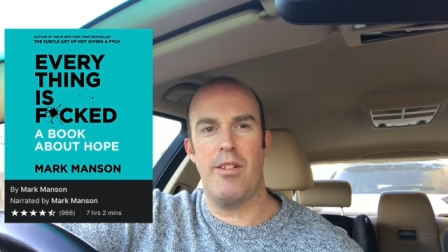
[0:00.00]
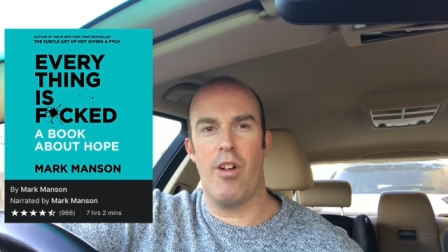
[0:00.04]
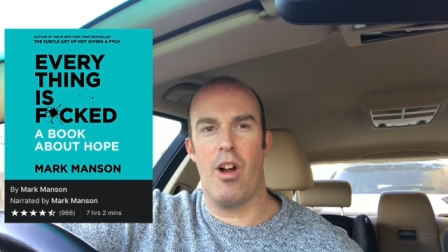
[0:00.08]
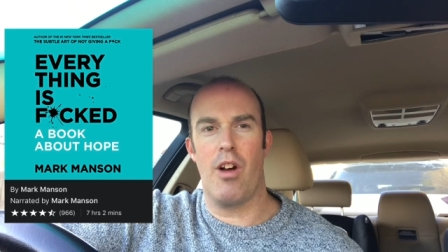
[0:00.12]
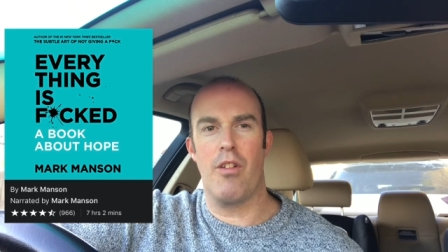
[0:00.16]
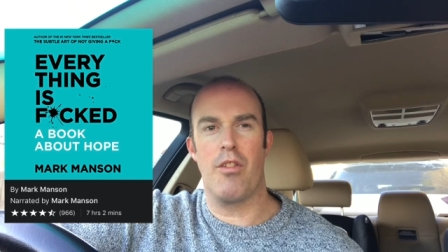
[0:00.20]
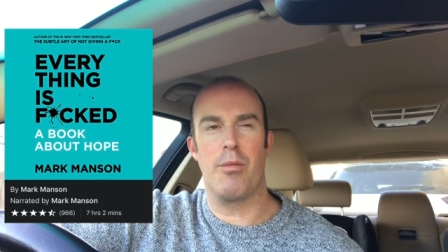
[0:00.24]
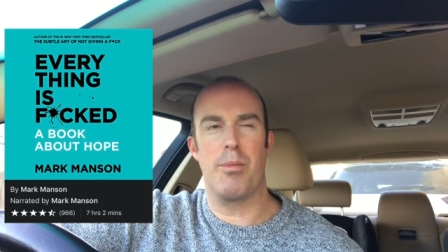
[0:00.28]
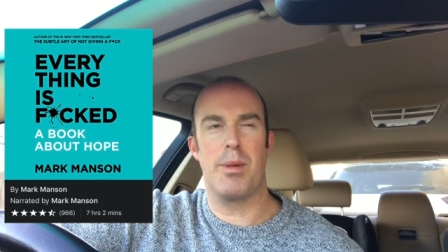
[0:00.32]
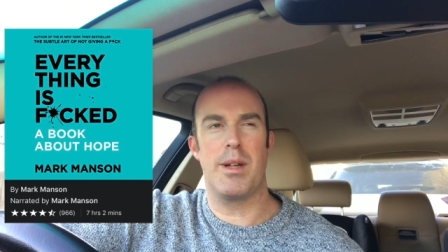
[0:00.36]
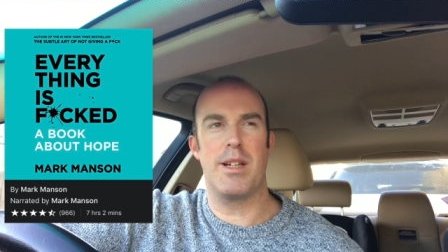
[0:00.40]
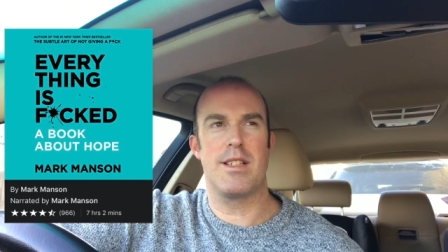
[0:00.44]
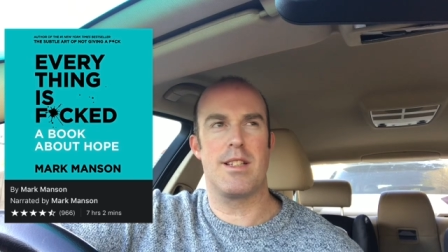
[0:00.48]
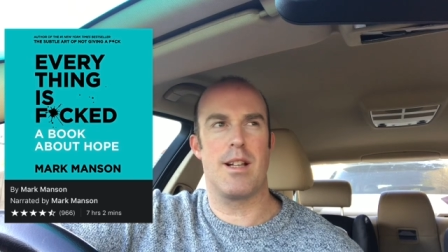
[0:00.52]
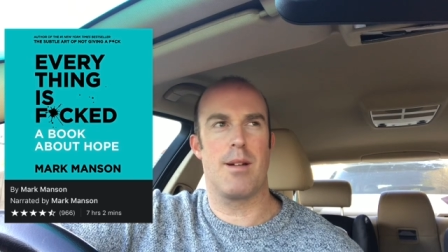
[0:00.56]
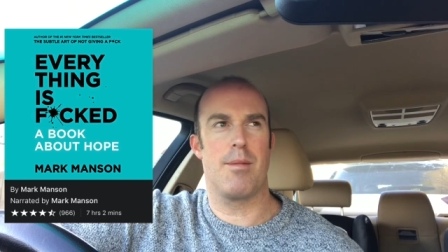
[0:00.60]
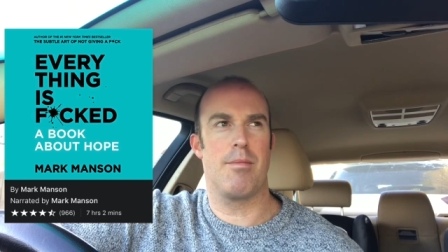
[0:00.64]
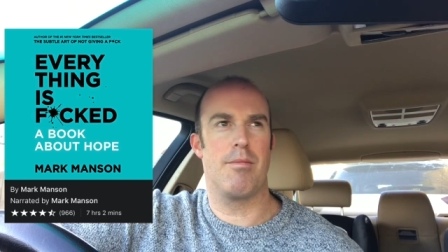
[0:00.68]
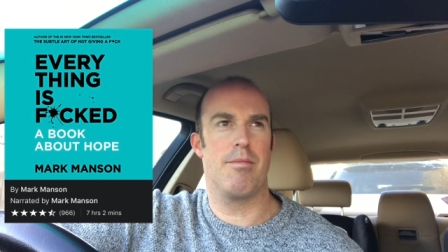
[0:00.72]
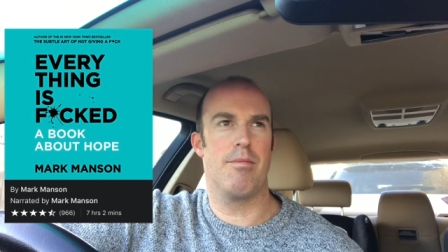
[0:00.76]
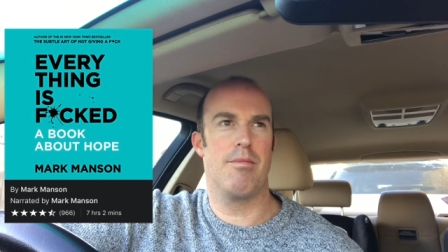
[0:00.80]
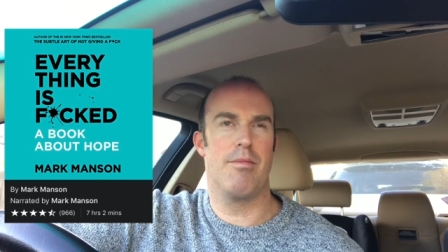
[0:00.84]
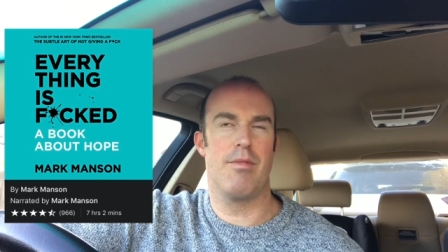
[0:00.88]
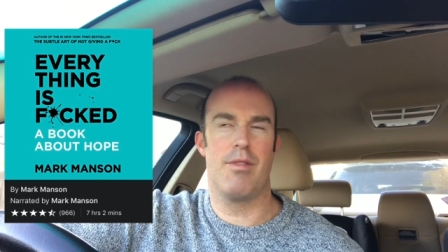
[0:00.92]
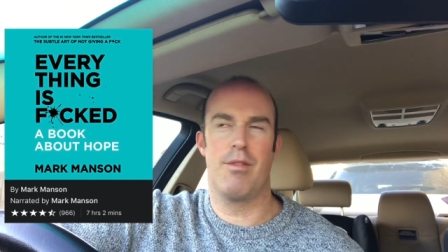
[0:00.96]
rather than be
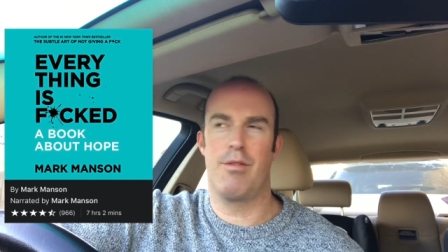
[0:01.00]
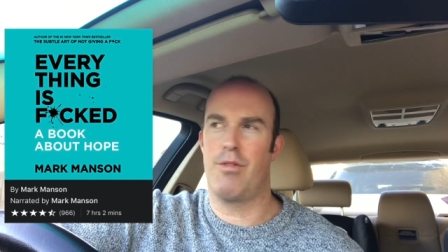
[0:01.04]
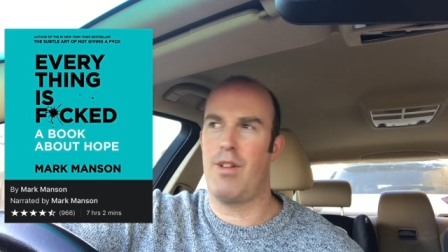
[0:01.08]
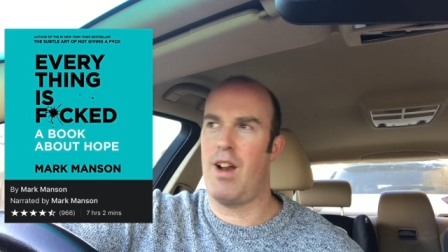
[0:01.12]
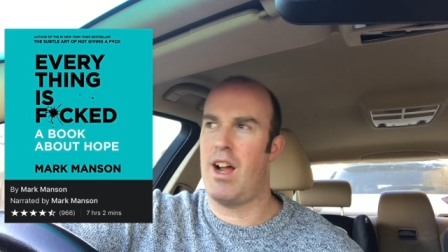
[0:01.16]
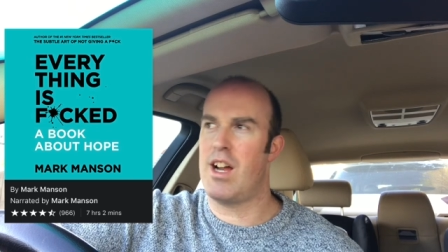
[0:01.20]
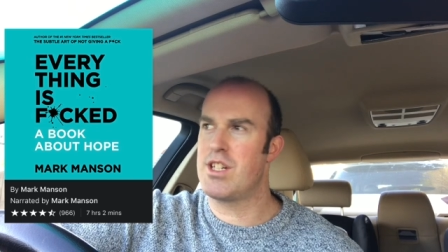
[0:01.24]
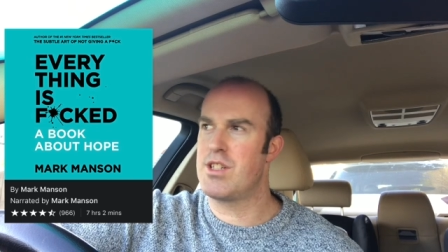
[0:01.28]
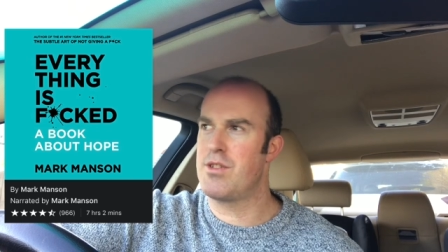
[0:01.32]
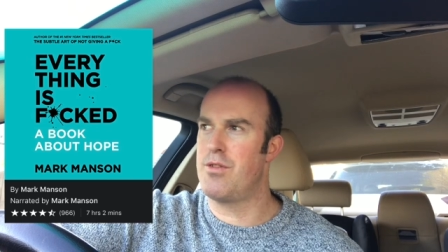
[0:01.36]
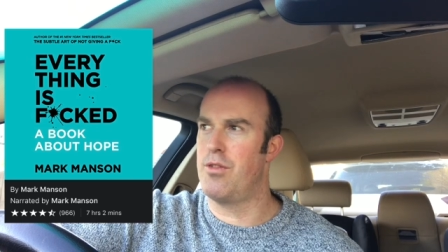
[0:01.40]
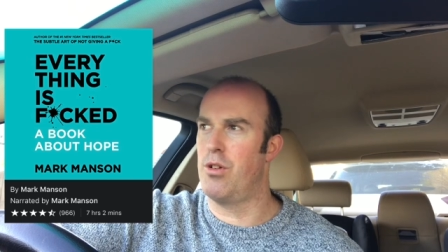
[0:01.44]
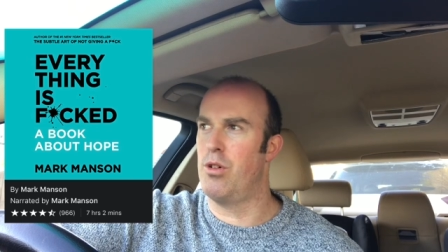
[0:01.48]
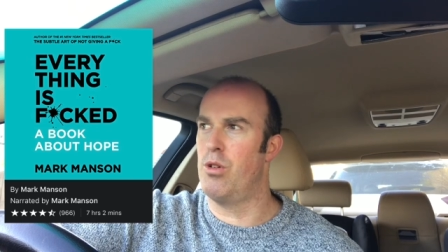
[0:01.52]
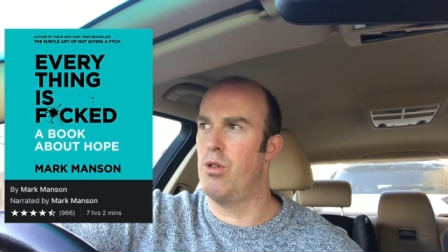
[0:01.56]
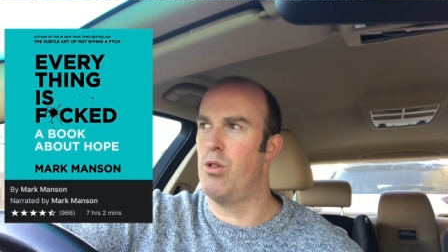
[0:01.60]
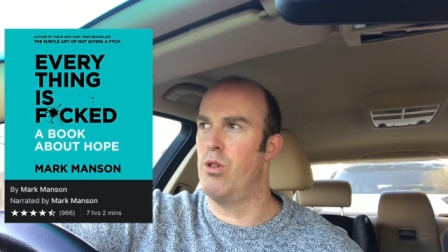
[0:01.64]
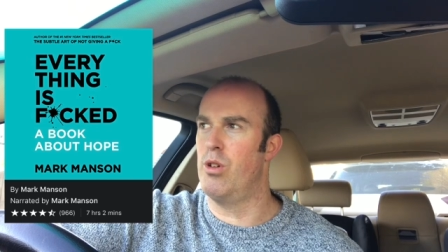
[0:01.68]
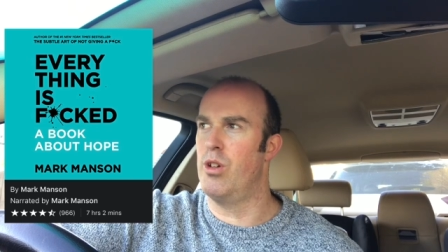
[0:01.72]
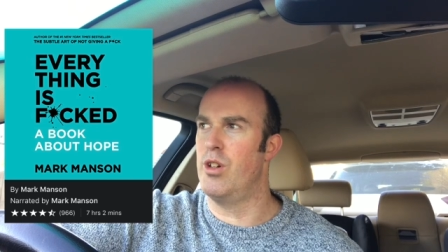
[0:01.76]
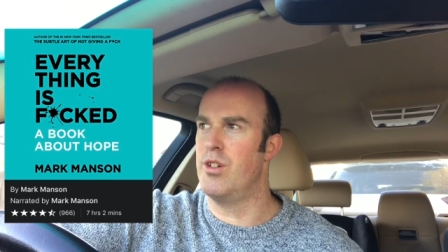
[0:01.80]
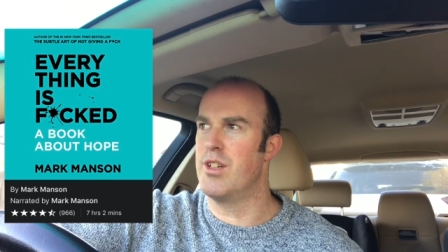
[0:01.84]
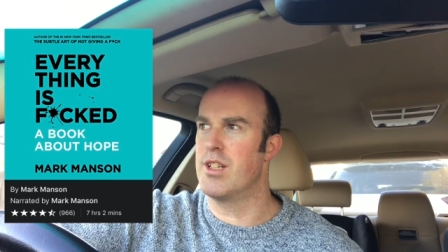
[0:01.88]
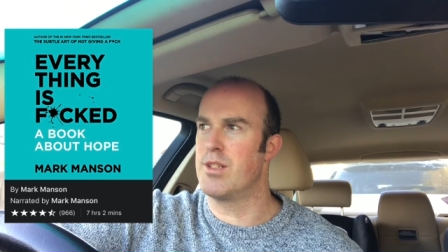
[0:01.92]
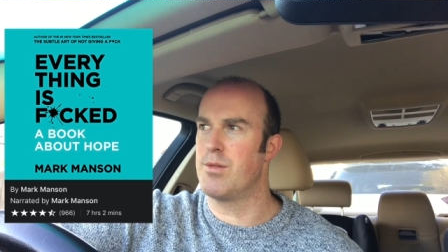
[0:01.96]
some flash fool
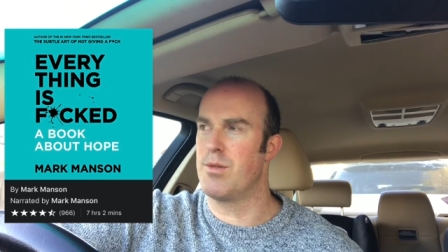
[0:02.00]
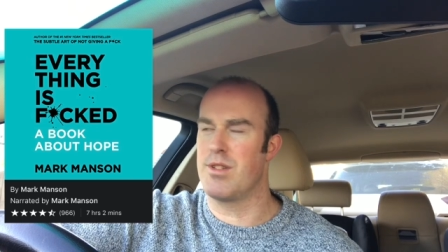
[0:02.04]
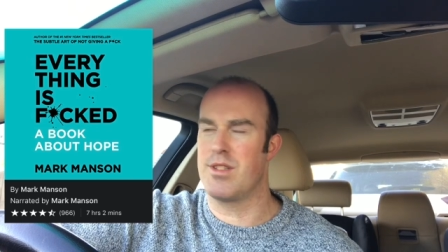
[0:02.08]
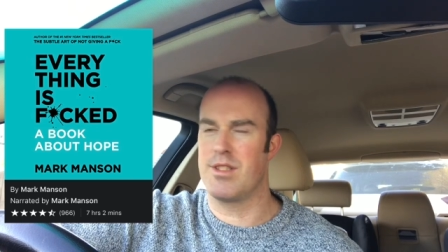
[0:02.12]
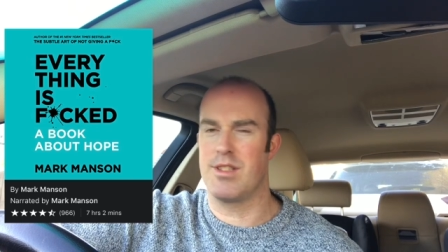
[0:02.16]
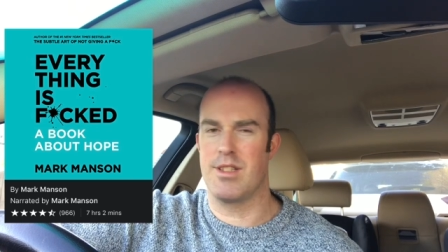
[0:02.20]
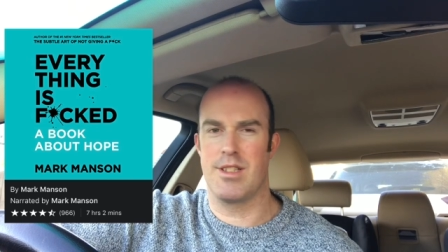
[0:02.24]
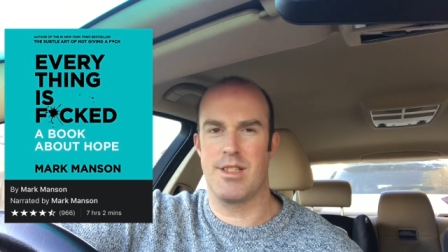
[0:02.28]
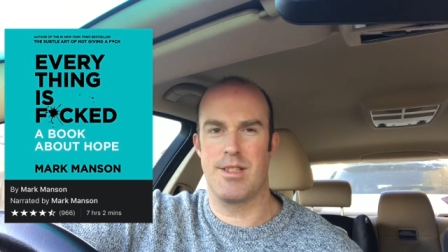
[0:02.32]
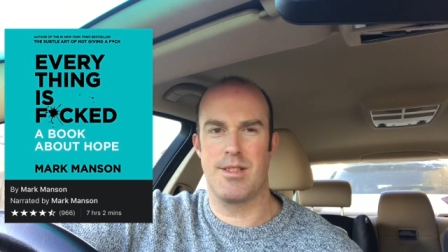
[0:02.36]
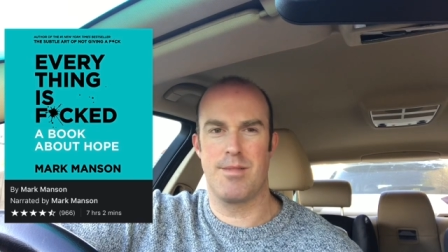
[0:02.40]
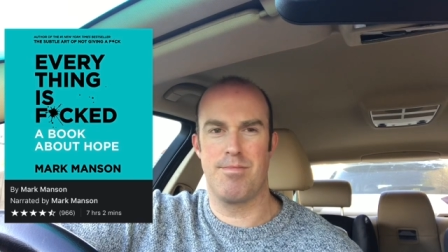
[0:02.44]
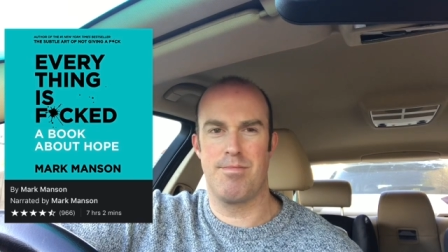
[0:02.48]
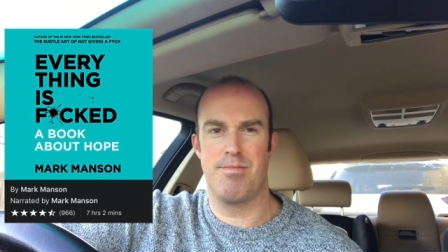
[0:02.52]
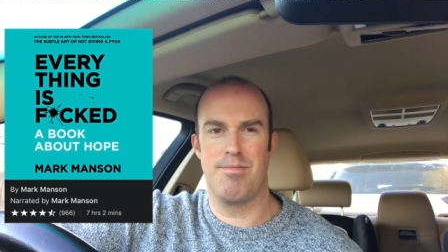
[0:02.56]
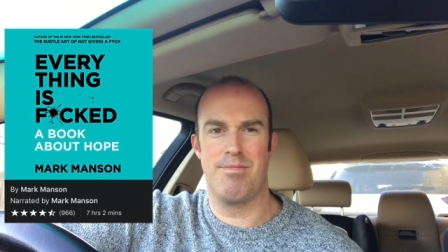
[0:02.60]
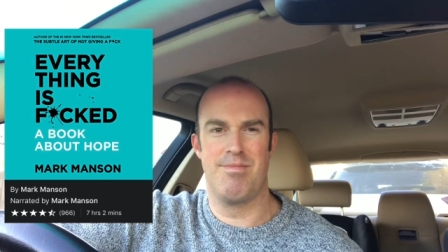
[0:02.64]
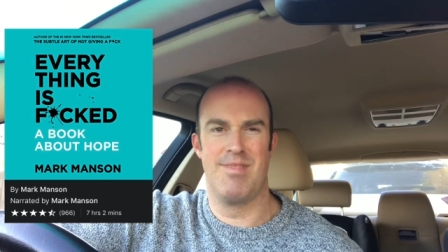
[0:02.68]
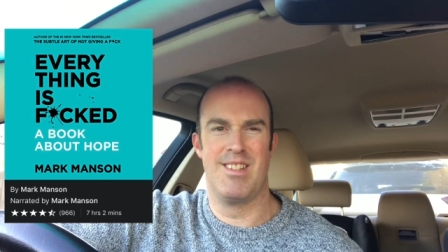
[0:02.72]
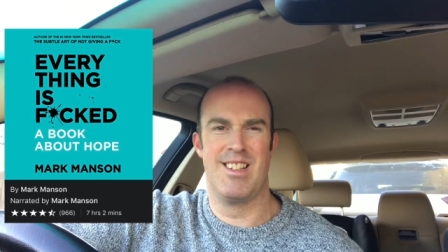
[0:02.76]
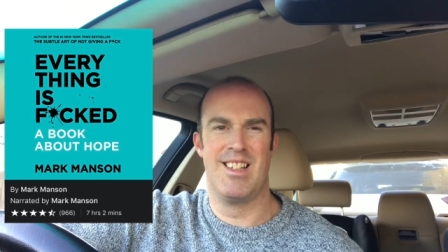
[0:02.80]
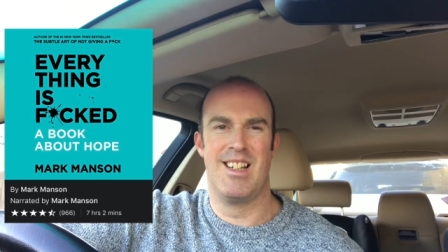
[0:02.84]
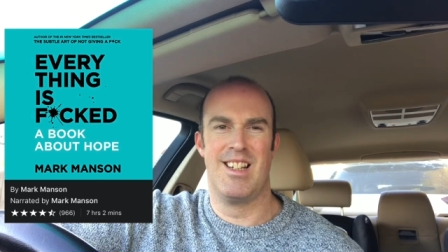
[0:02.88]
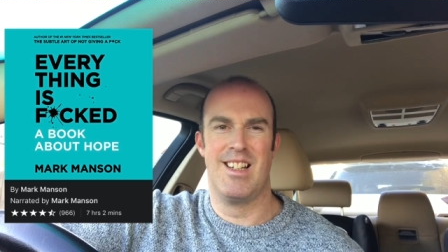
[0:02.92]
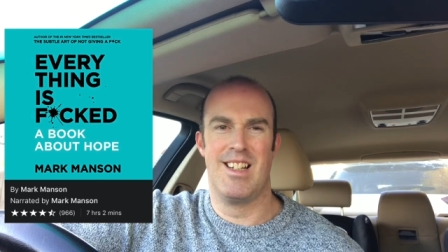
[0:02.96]
who just wants to
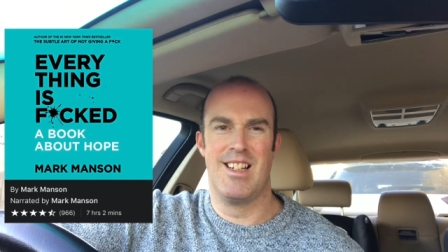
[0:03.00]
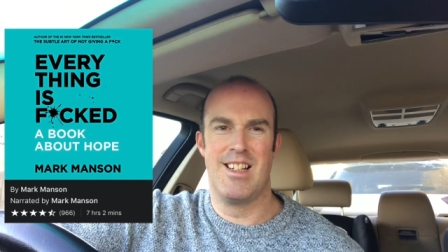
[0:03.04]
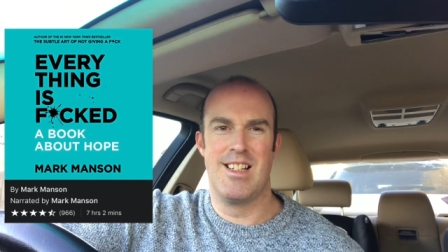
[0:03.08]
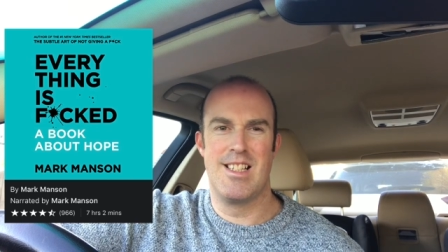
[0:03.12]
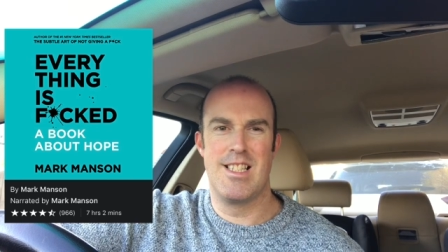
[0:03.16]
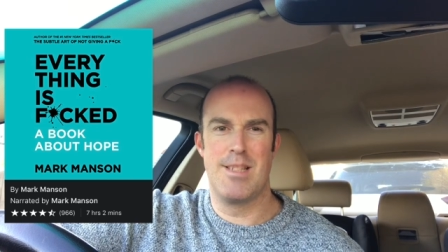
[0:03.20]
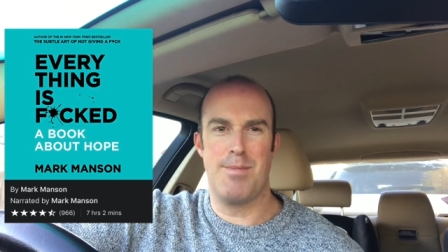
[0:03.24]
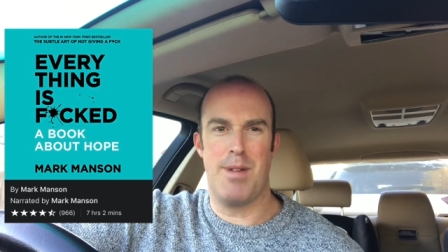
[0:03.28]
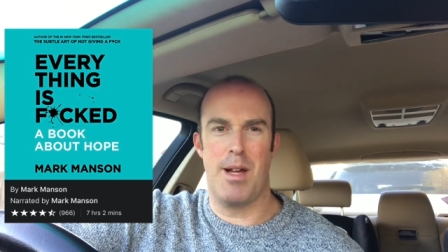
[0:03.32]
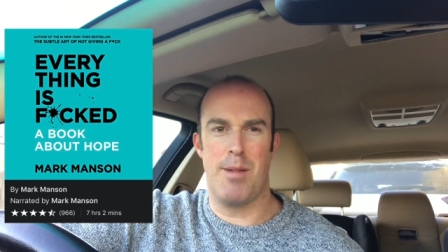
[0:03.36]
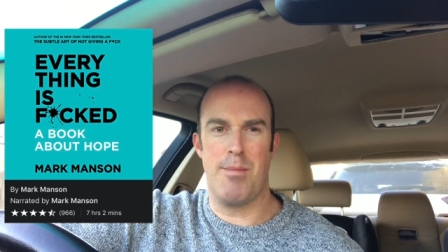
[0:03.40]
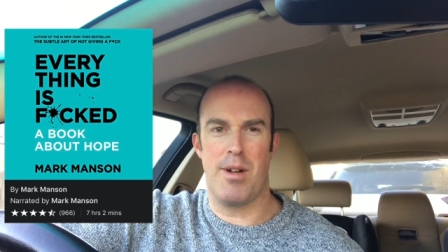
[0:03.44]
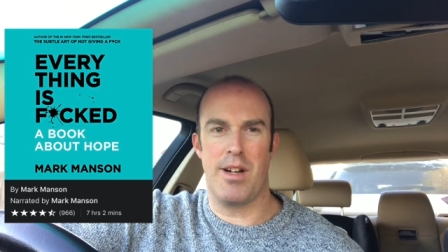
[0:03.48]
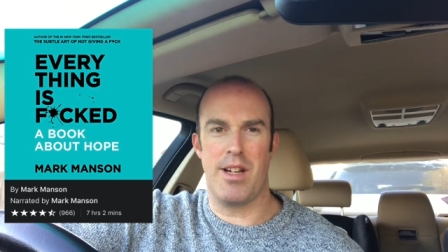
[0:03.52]
spend